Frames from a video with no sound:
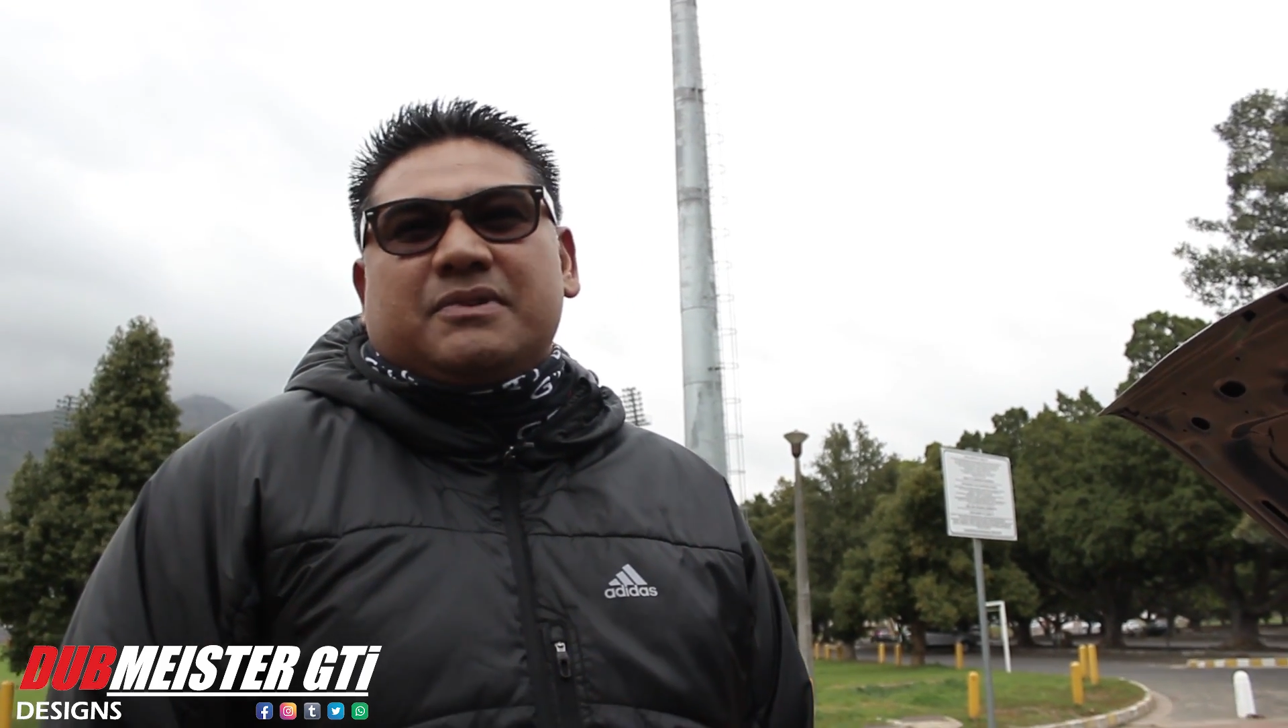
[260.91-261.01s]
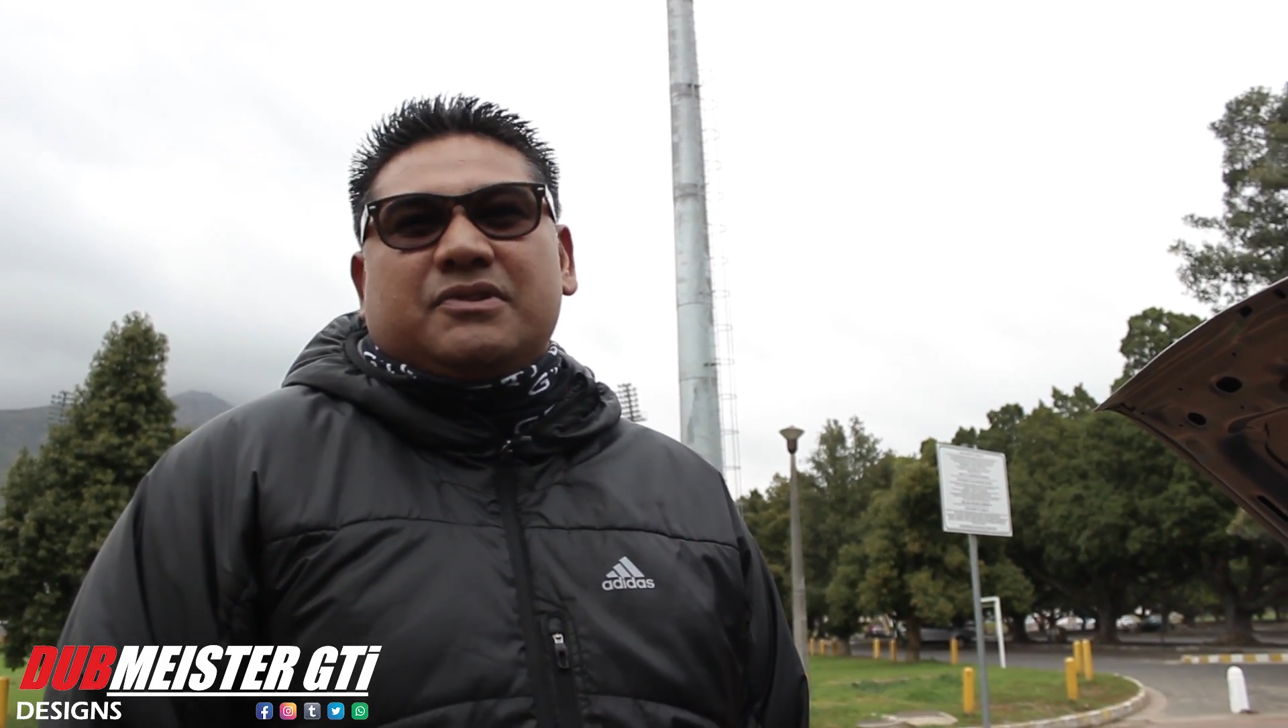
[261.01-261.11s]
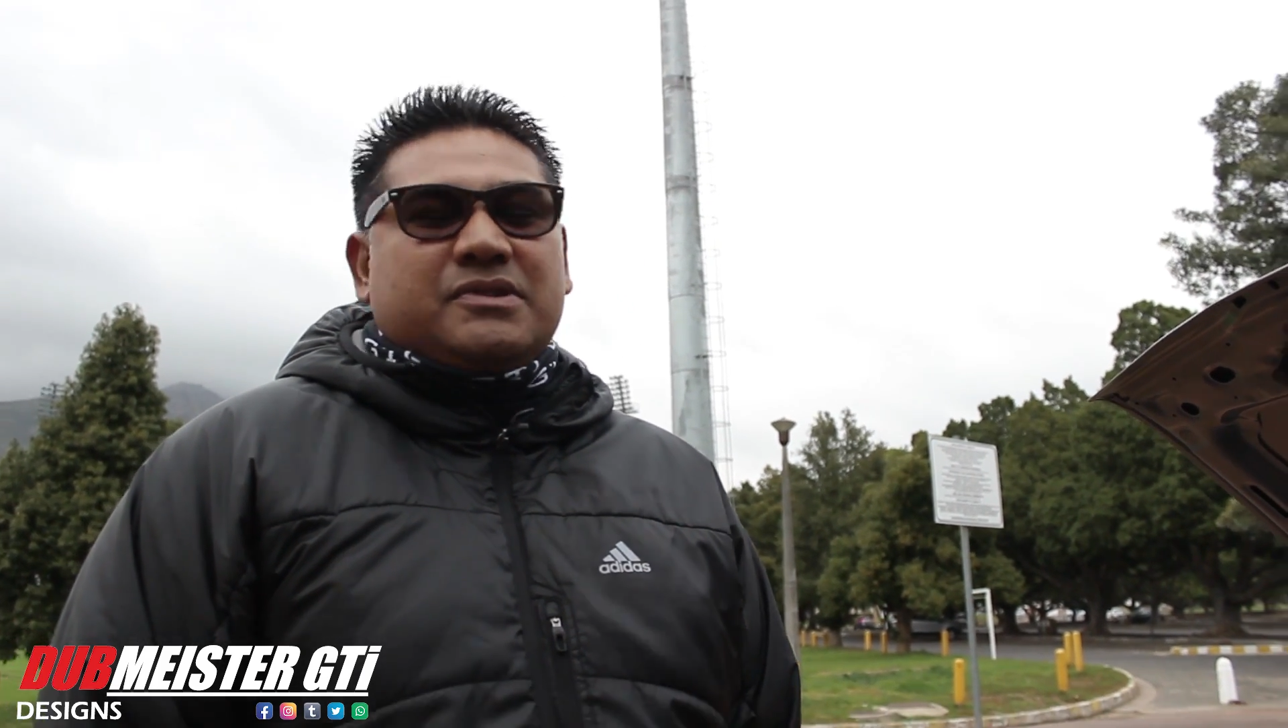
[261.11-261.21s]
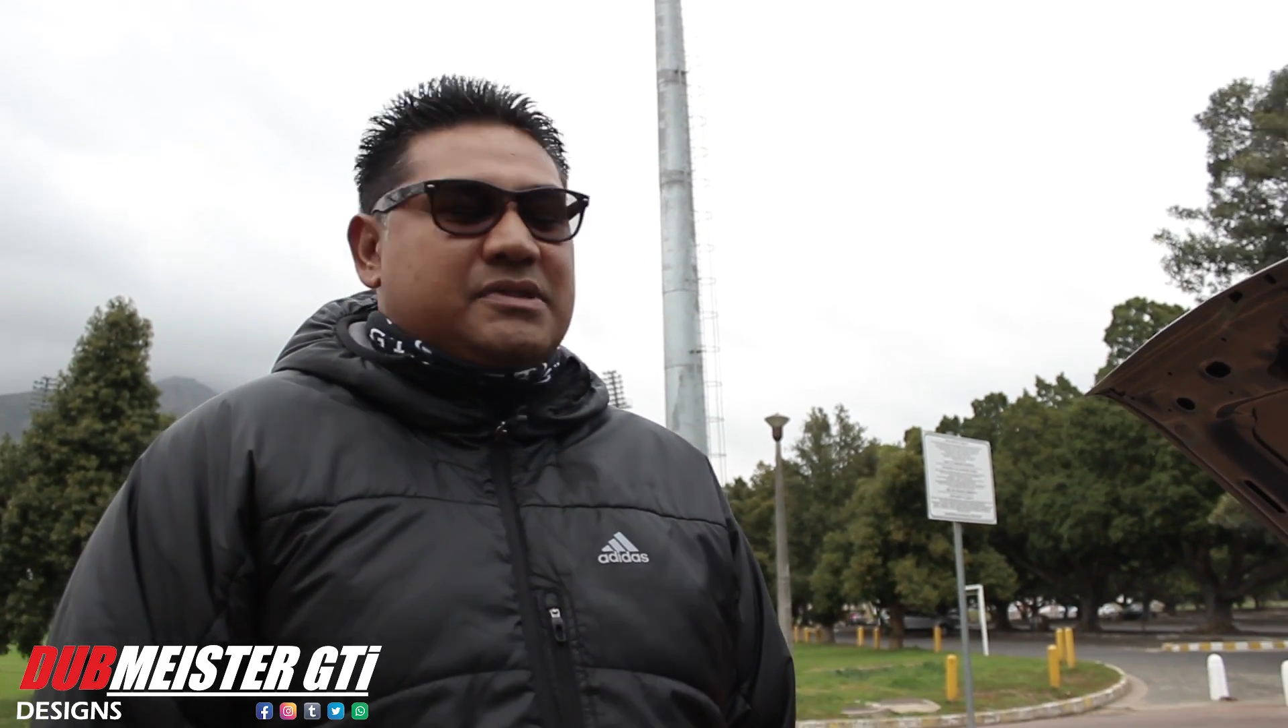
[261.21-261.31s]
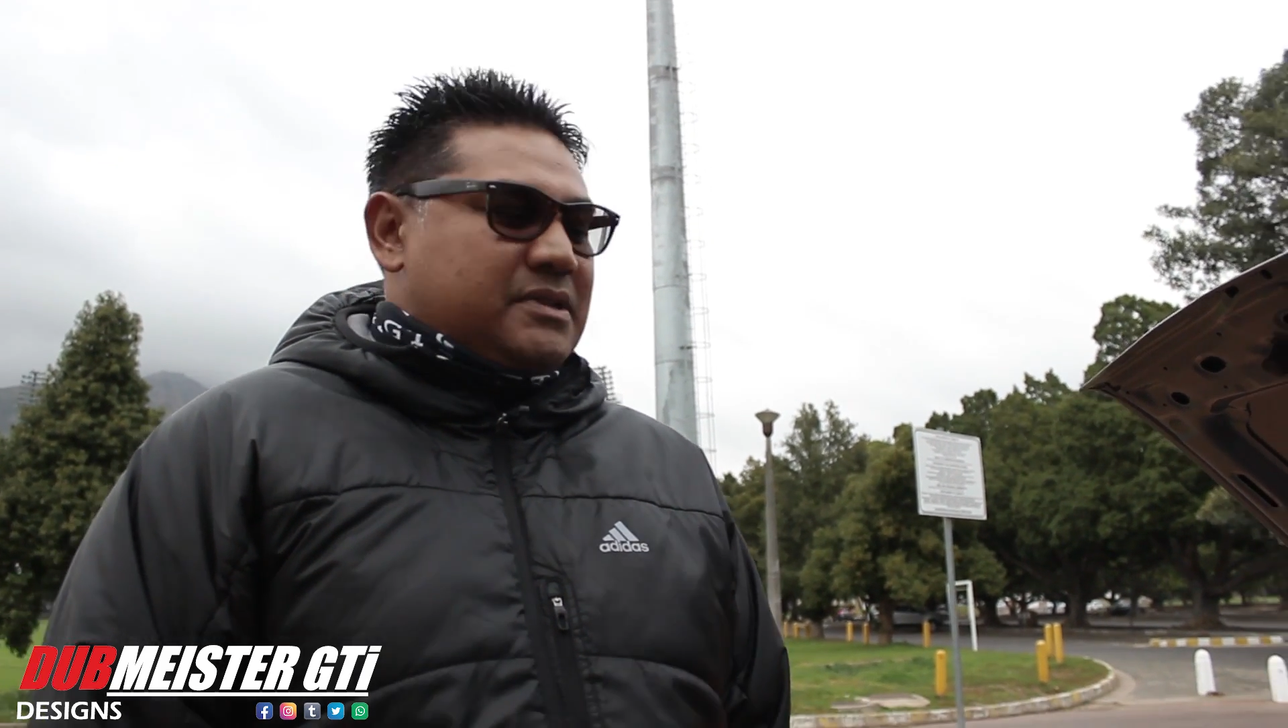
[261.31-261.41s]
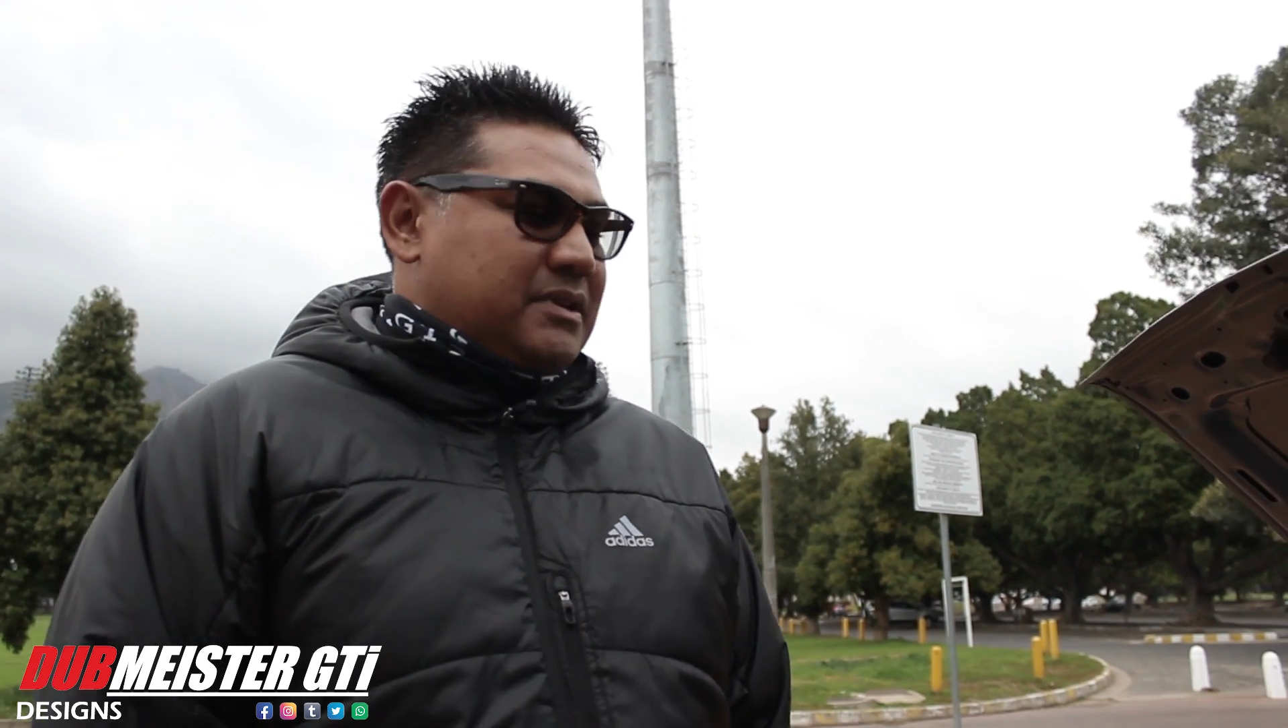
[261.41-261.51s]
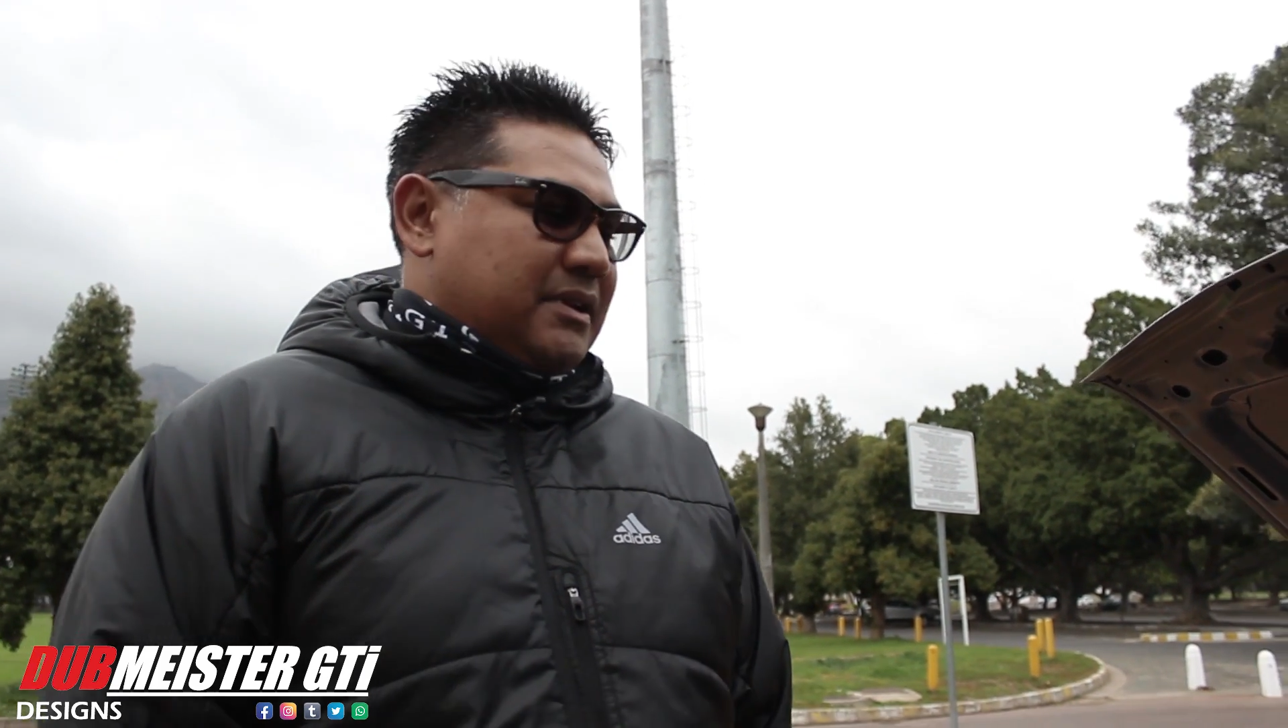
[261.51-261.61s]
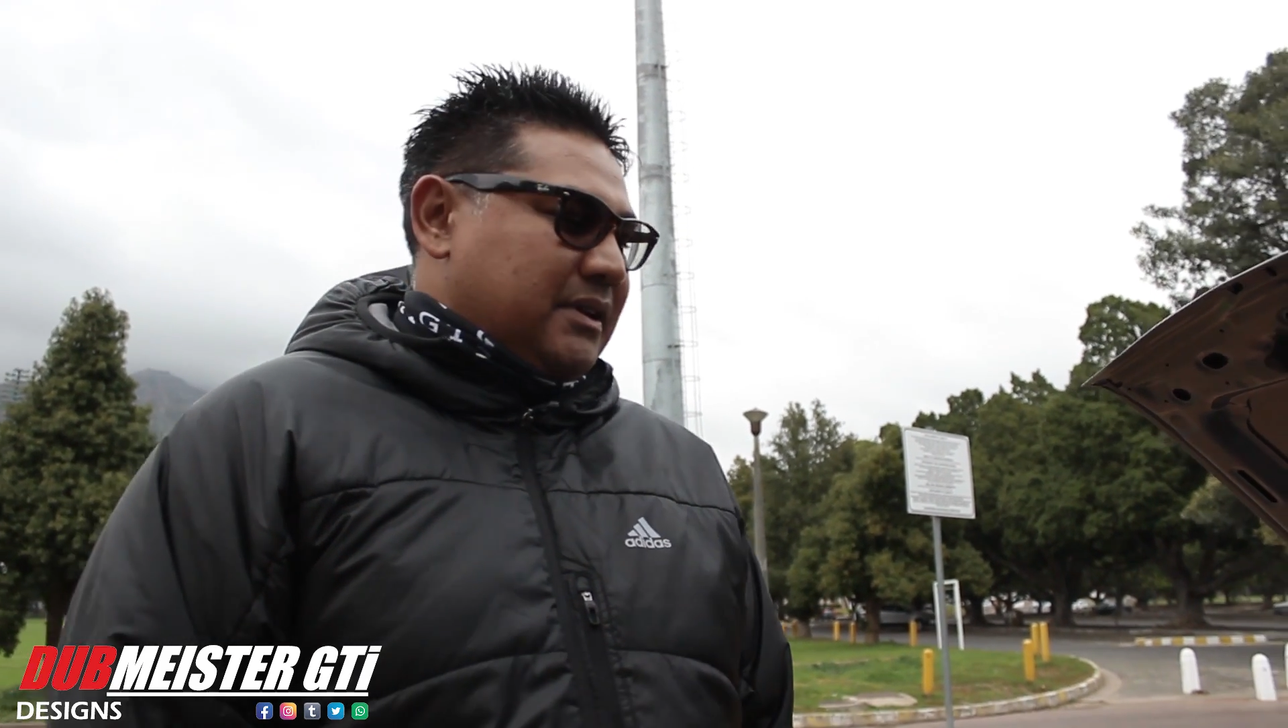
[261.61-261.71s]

because